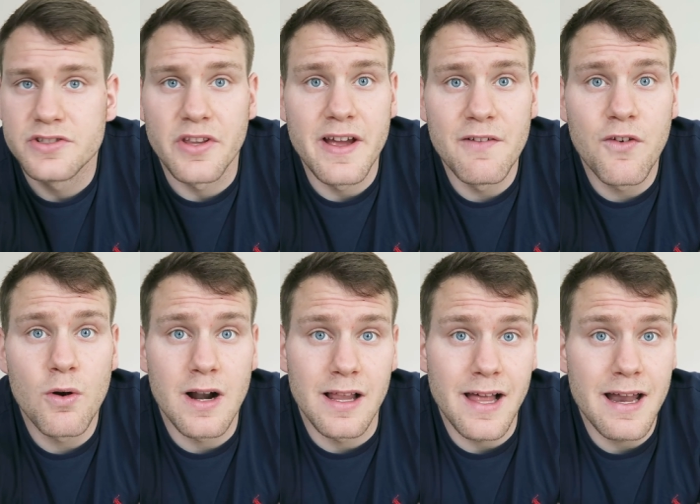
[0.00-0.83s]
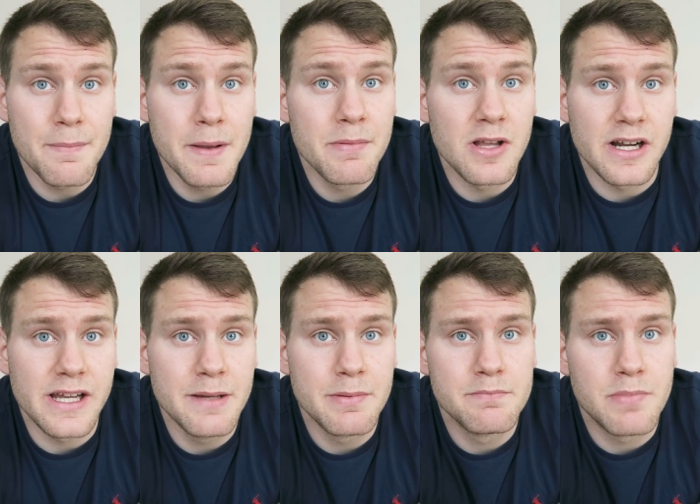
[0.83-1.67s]
So therefore, a lot of people are
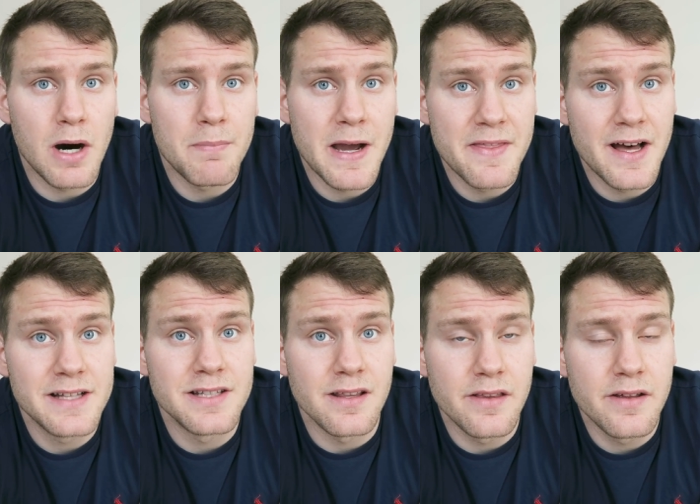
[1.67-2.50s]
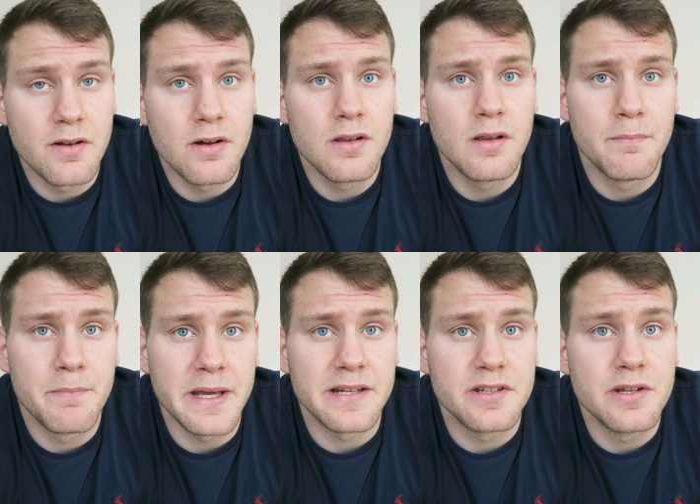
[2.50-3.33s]
keeping ball pythons a little
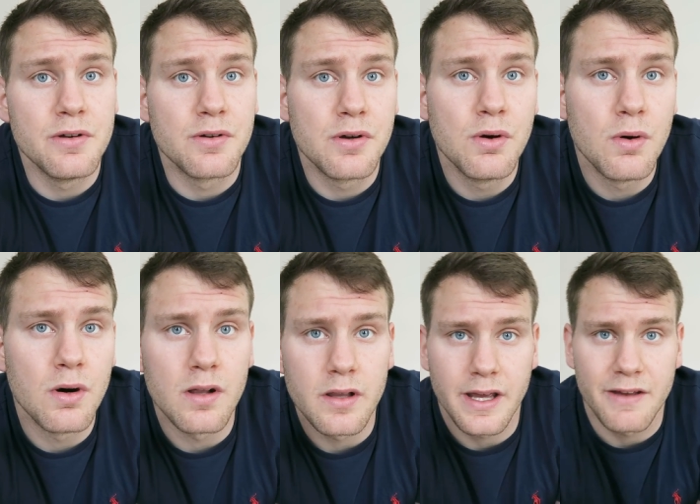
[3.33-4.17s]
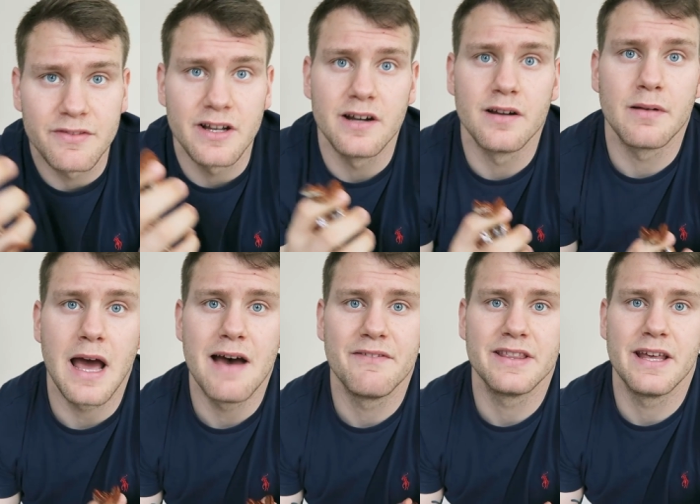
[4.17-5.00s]
bit too cool if they're
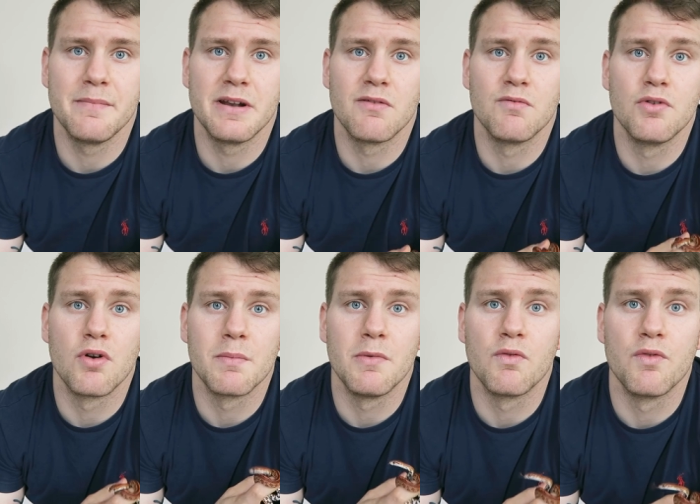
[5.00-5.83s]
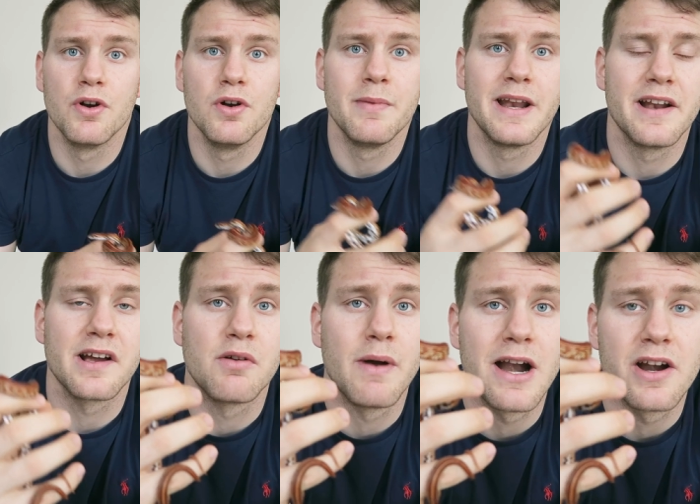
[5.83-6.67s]
having them in a normal room in an
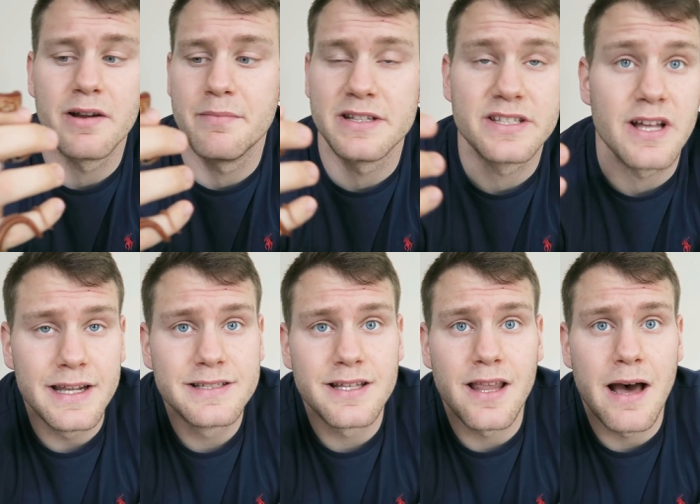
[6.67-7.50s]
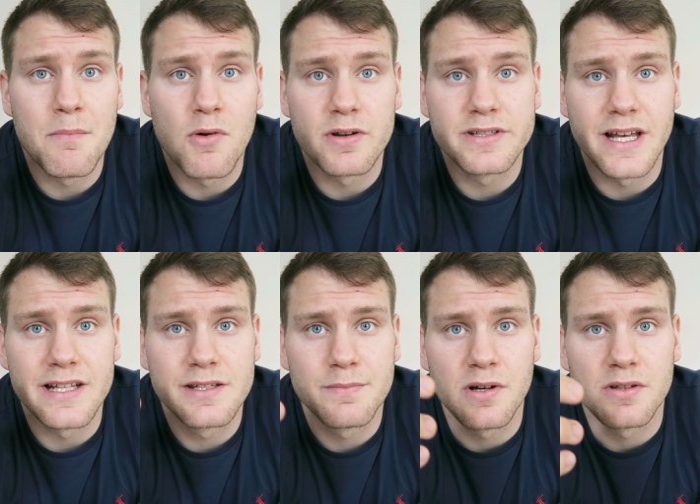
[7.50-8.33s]
aquarium. It is a lot more
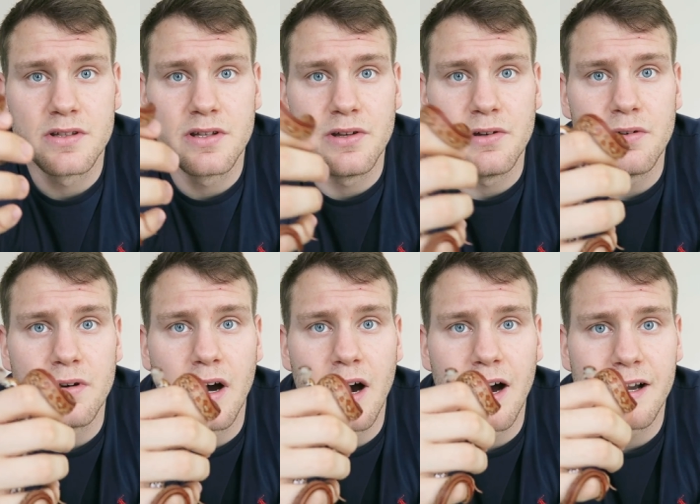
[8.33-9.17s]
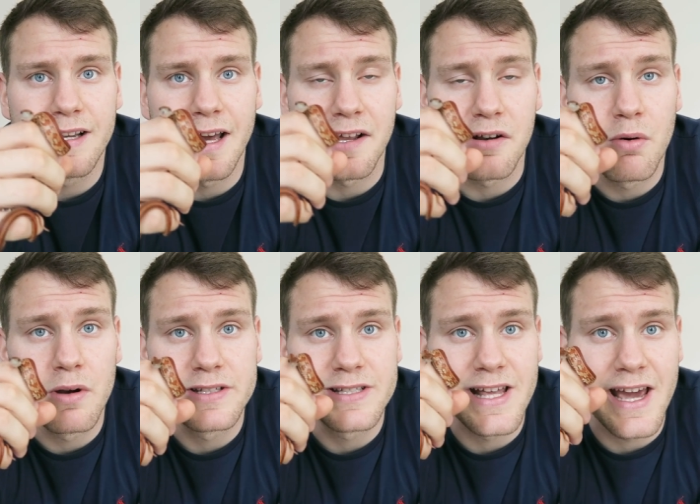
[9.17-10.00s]
sensible to uh, get a
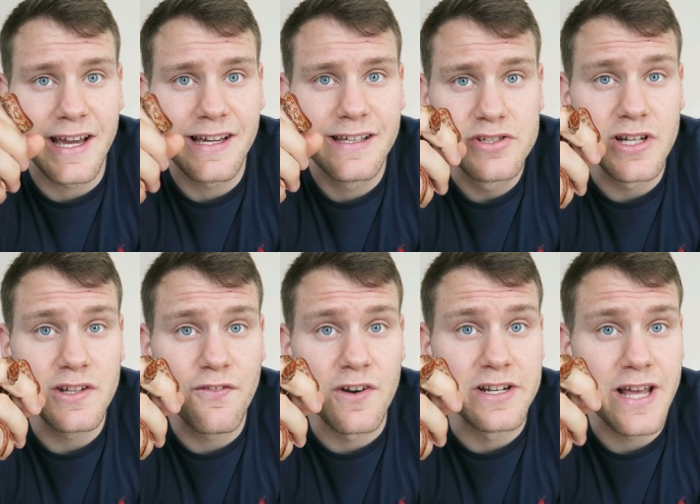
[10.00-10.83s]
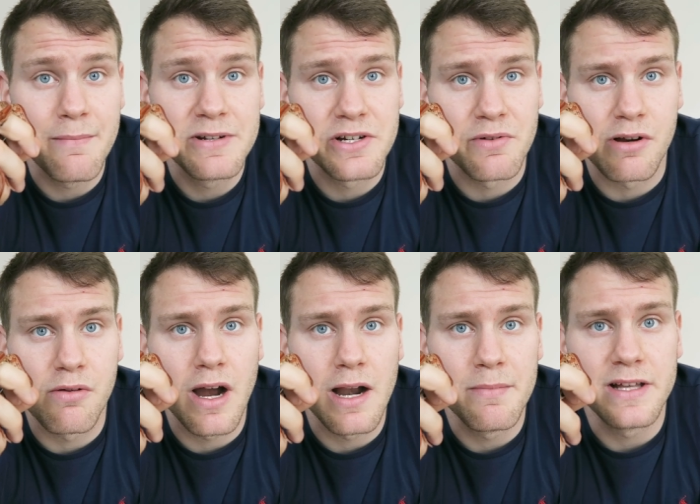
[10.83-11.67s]
corn snake just for temperature
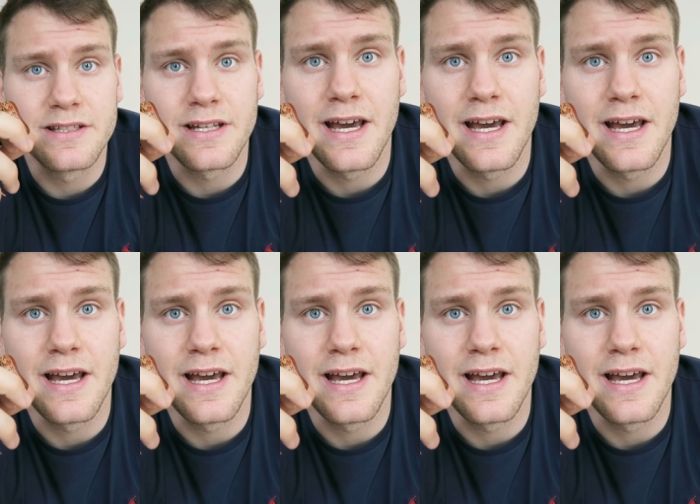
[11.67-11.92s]
requirements.